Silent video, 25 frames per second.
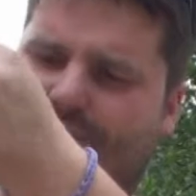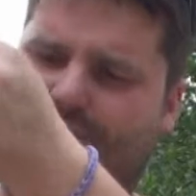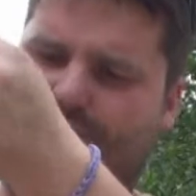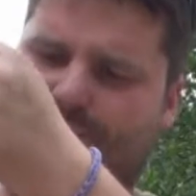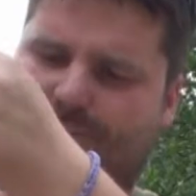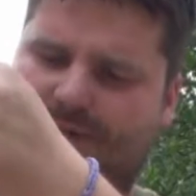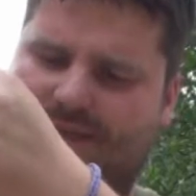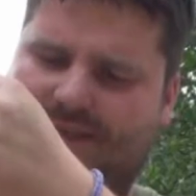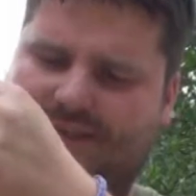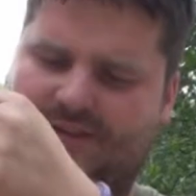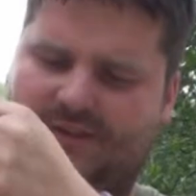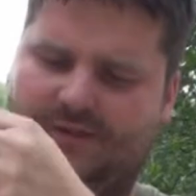
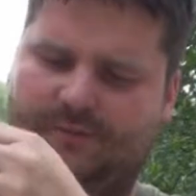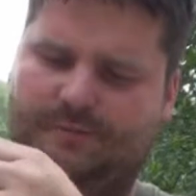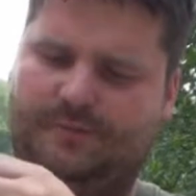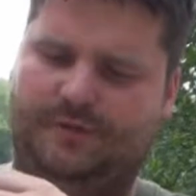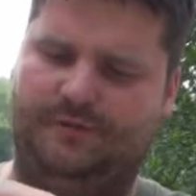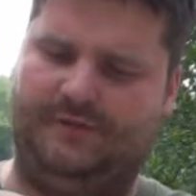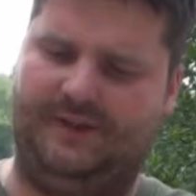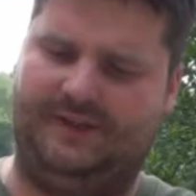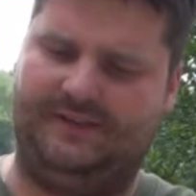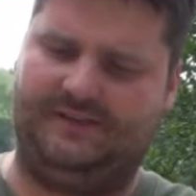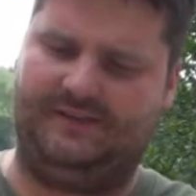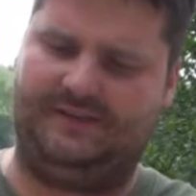beads, you can
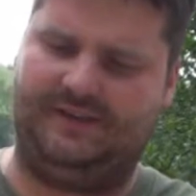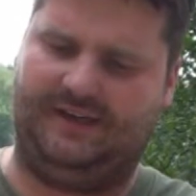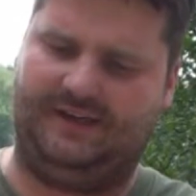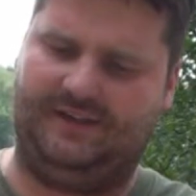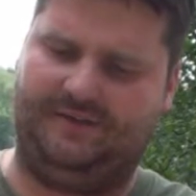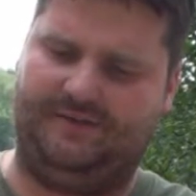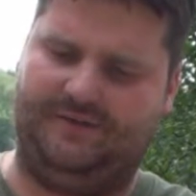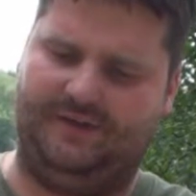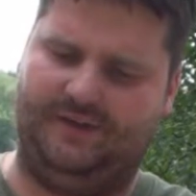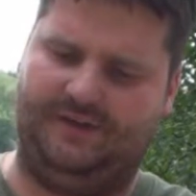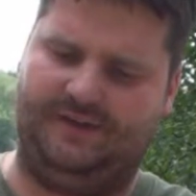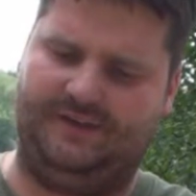move that
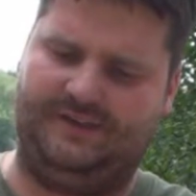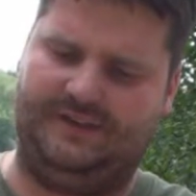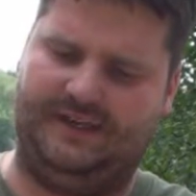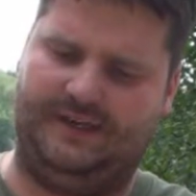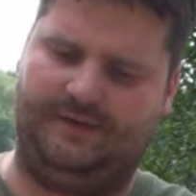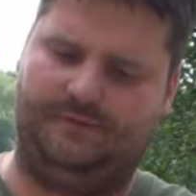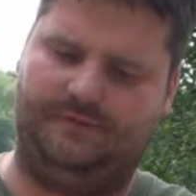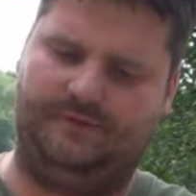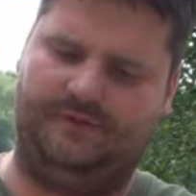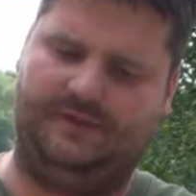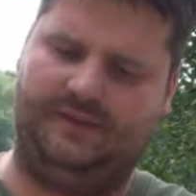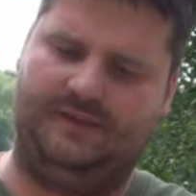slightly further
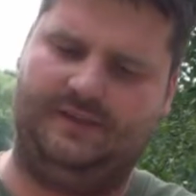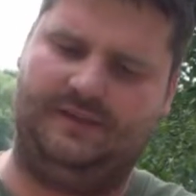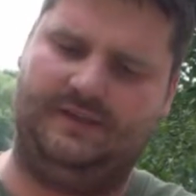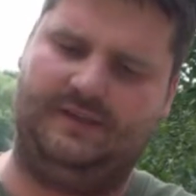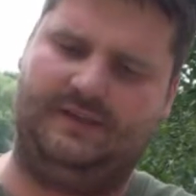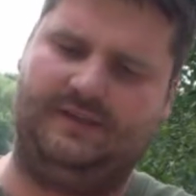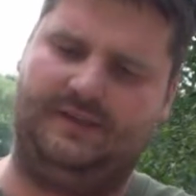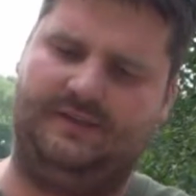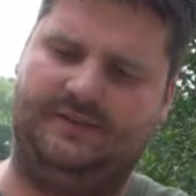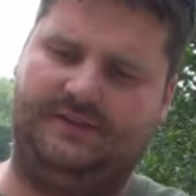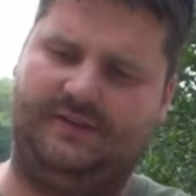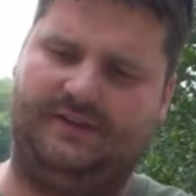down
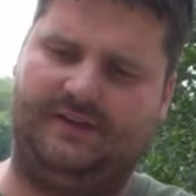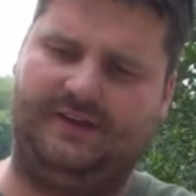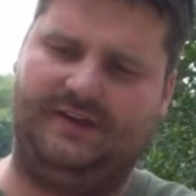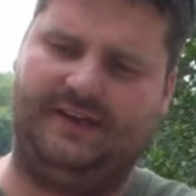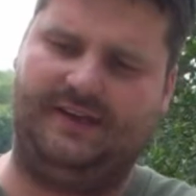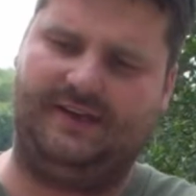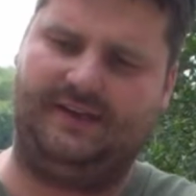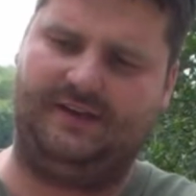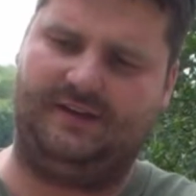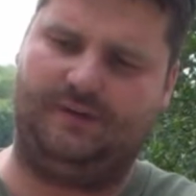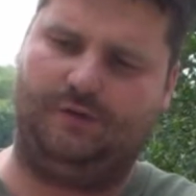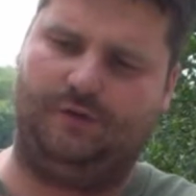to the
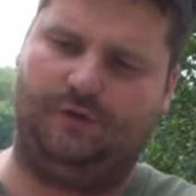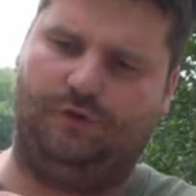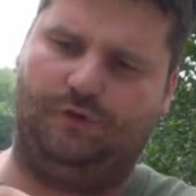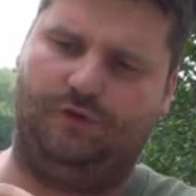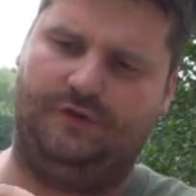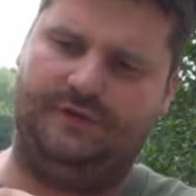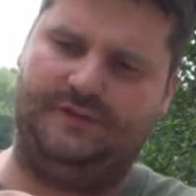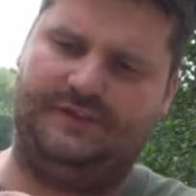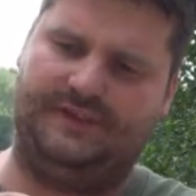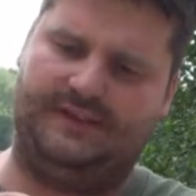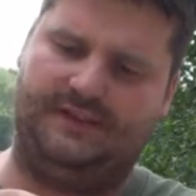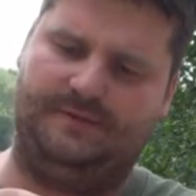link, or
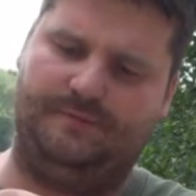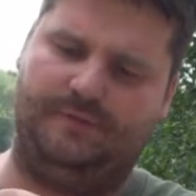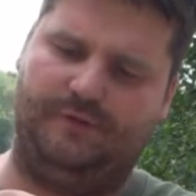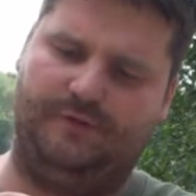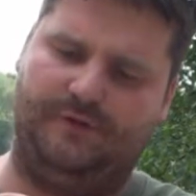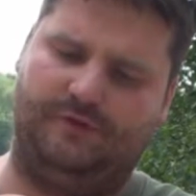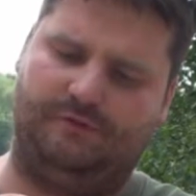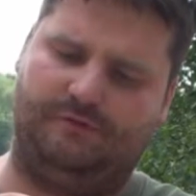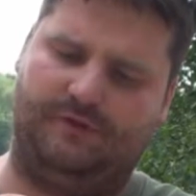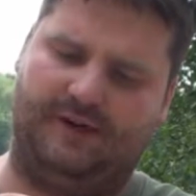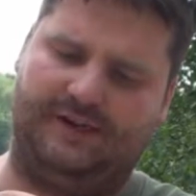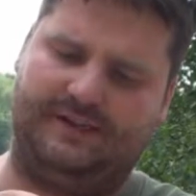indeed move
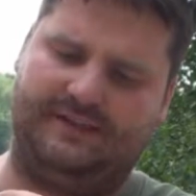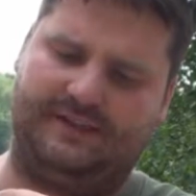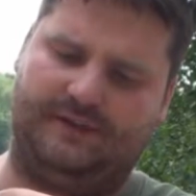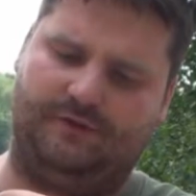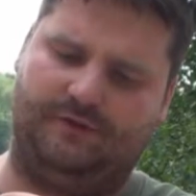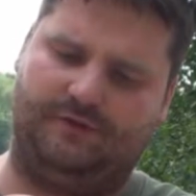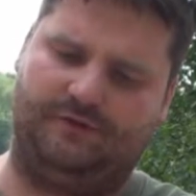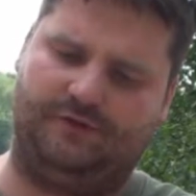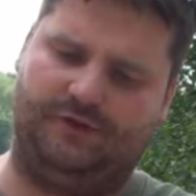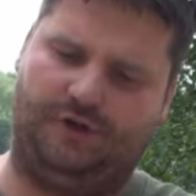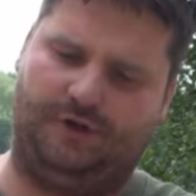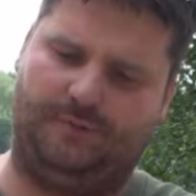it right down
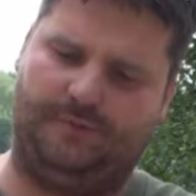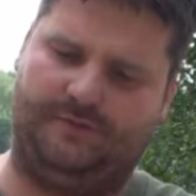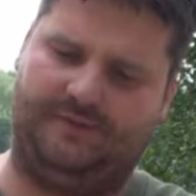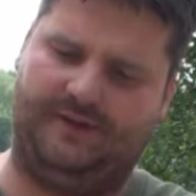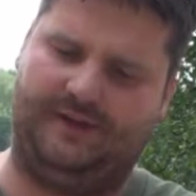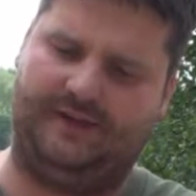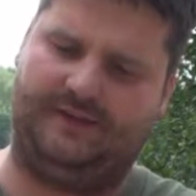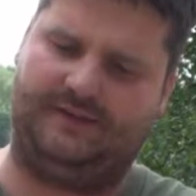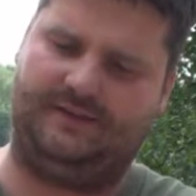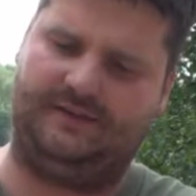on top of it.